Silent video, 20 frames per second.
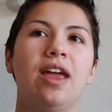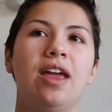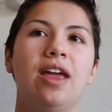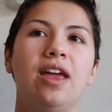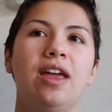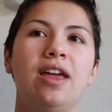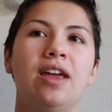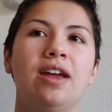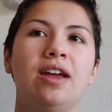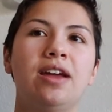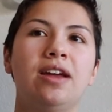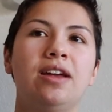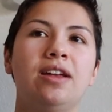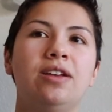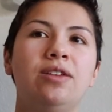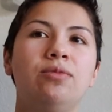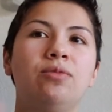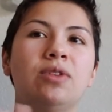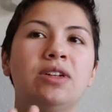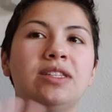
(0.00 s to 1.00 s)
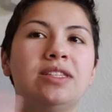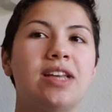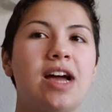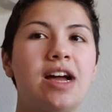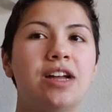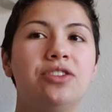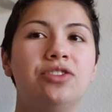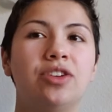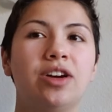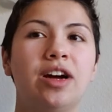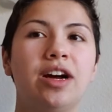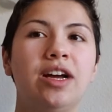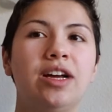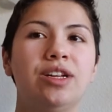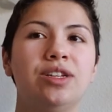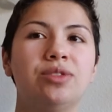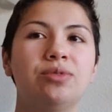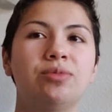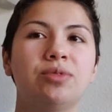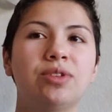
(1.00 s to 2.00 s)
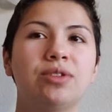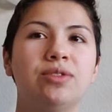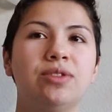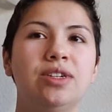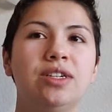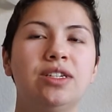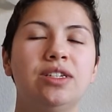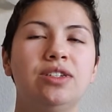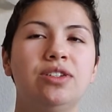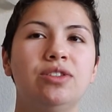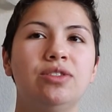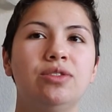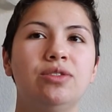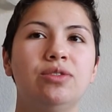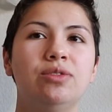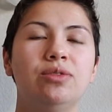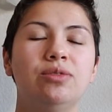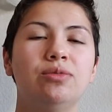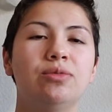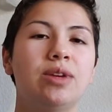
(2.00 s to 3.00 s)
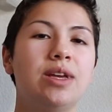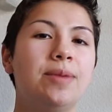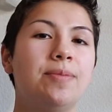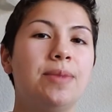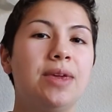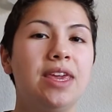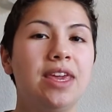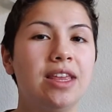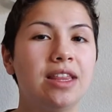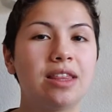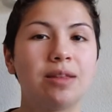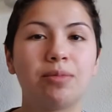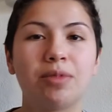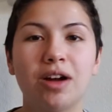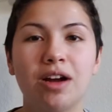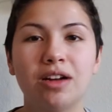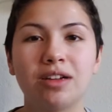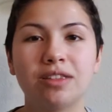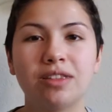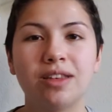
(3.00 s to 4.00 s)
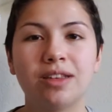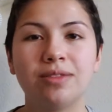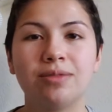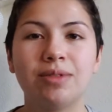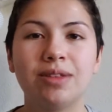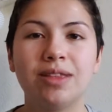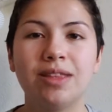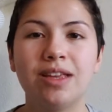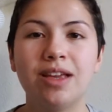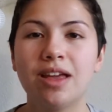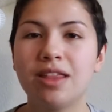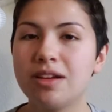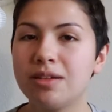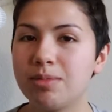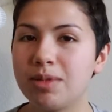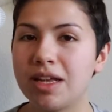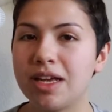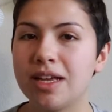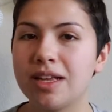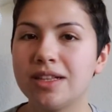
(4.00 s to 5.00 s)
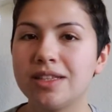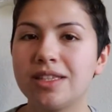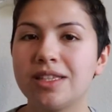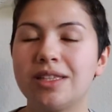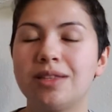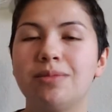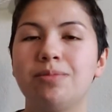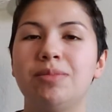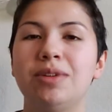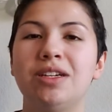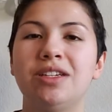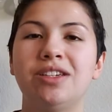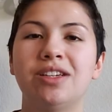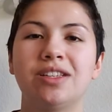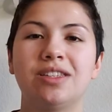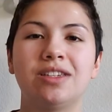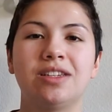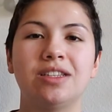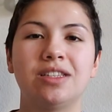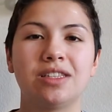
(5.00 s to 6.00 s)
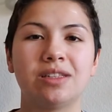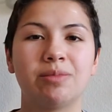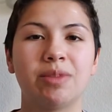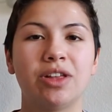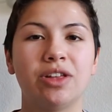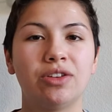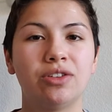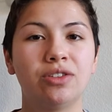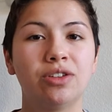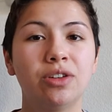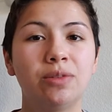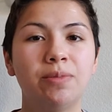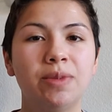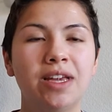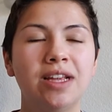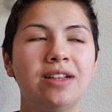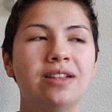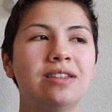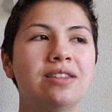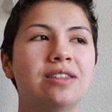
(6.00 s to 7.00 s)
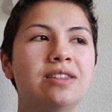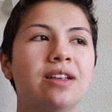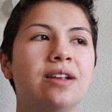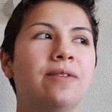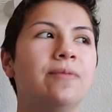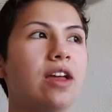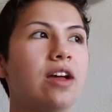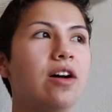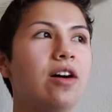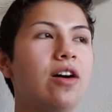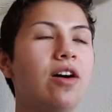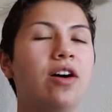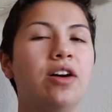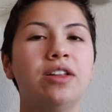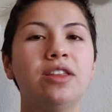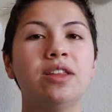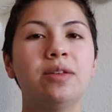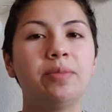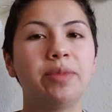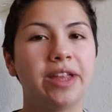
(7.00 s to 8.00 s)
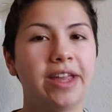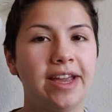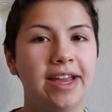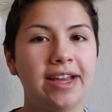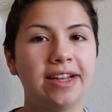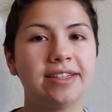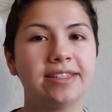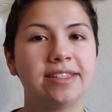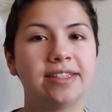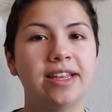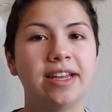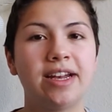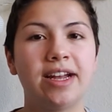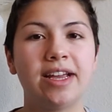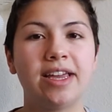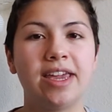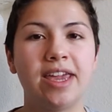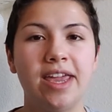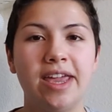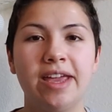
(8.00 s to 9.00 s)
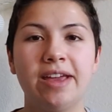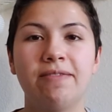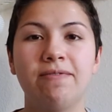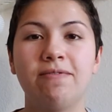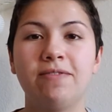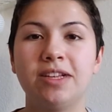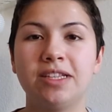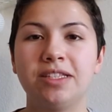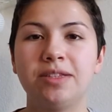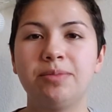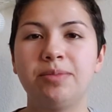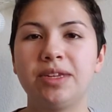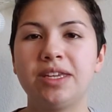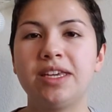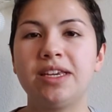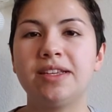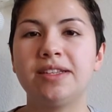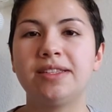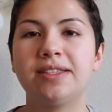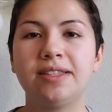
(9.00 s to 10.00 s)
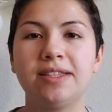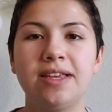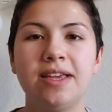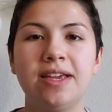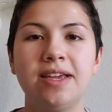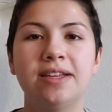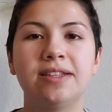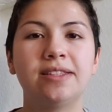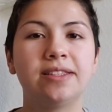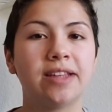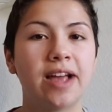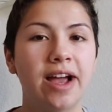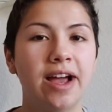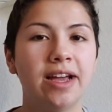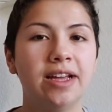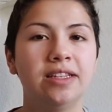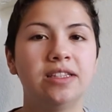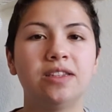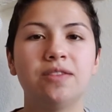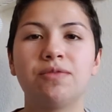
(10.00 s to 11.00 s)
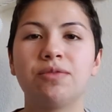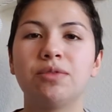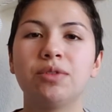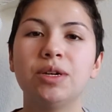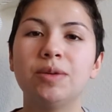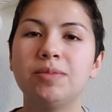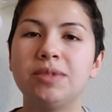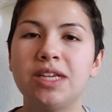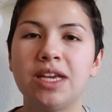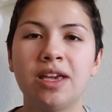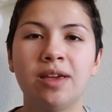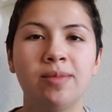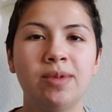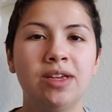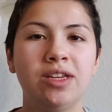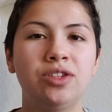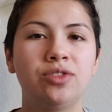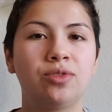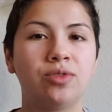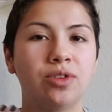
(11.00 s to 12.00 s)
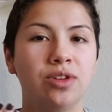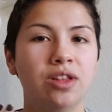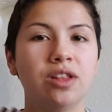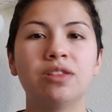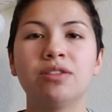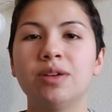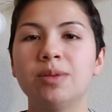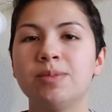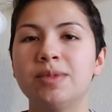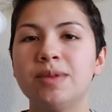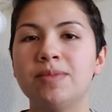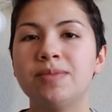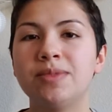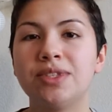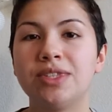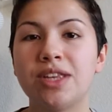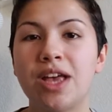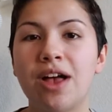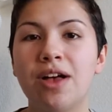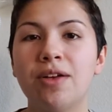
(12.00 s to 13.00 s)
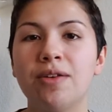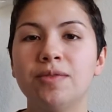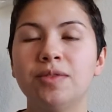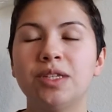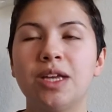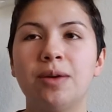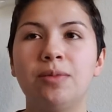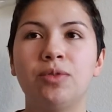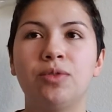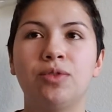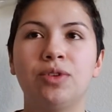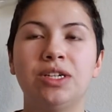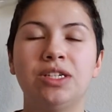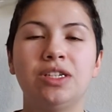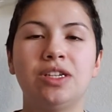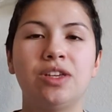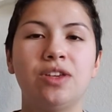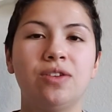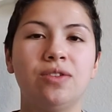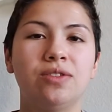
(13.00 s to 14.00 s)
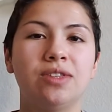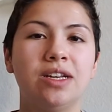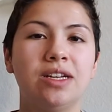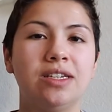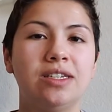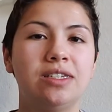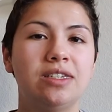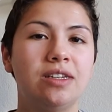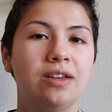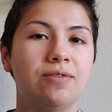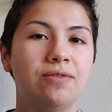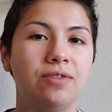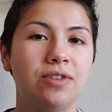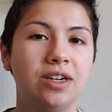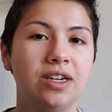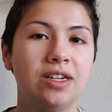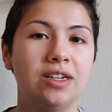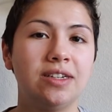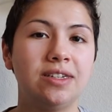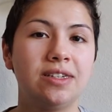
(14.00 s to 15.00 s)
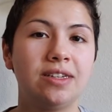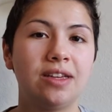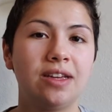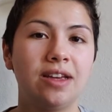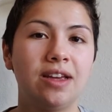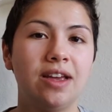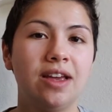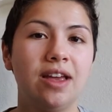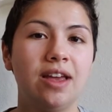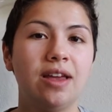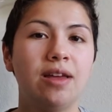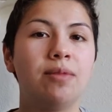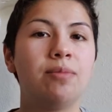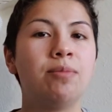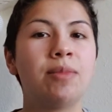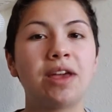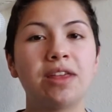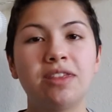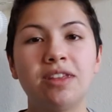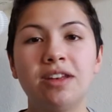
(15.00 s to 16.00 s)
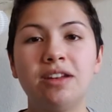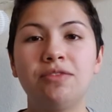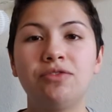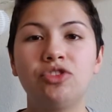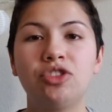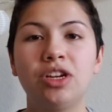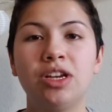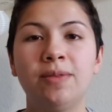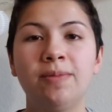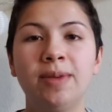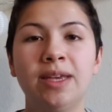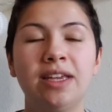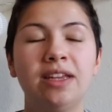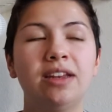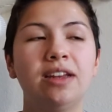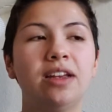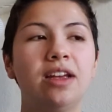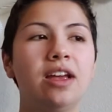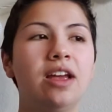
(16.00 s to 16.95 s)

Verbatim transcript: And once that dries, we're going to repeat the process with the other plants, but just in smaller groupings. On the plants that I can't visibly see signs of thrip damage or the thrips themselves, I'm going to use a different method of treatment.